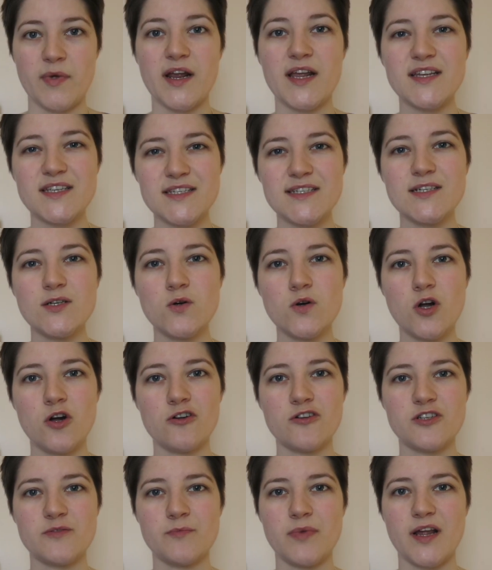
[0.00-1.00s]
I can still
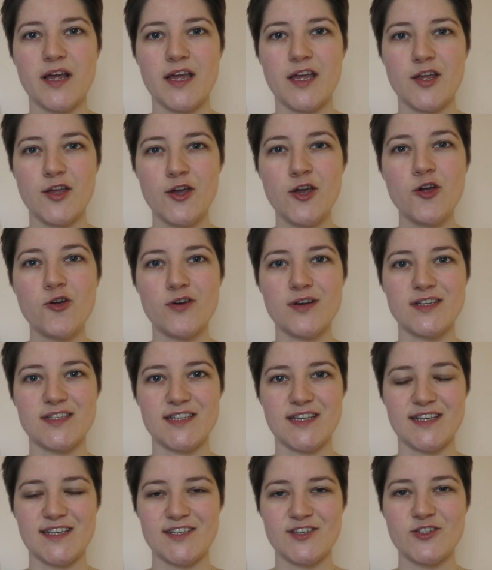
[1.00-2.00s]
contemplate
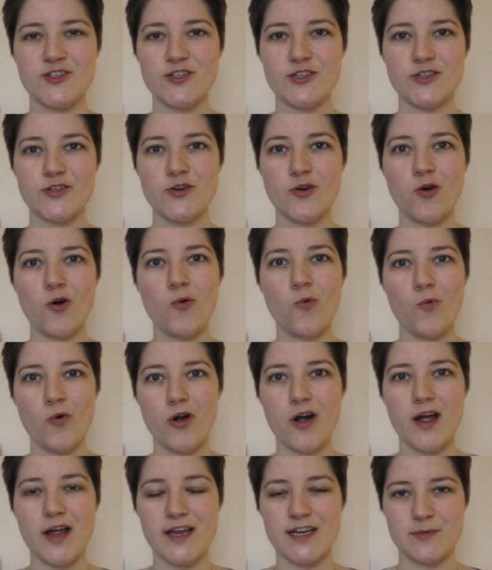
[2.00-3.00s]
Curacy, just not
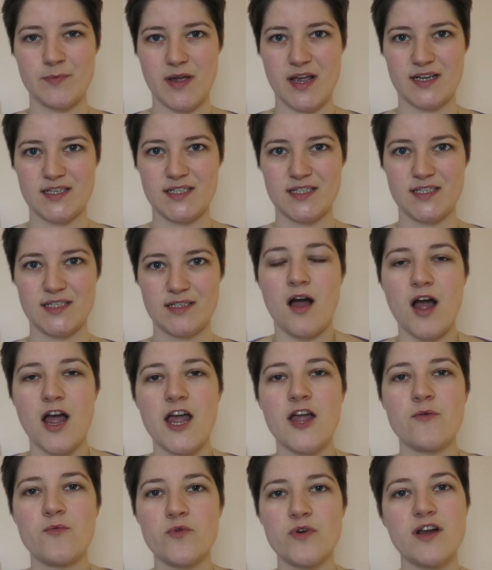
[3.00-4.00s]
what I expected.
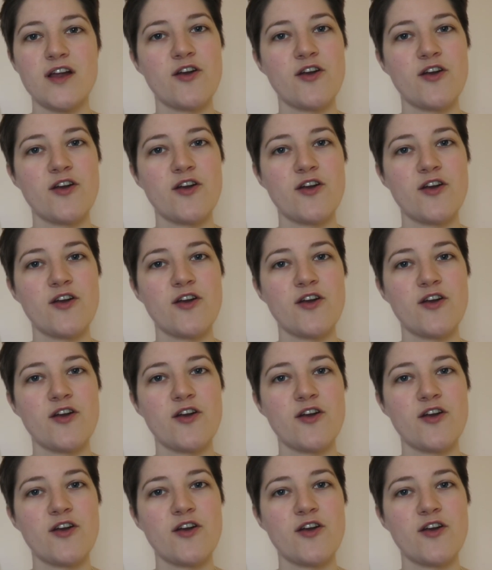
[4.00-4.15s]
I am really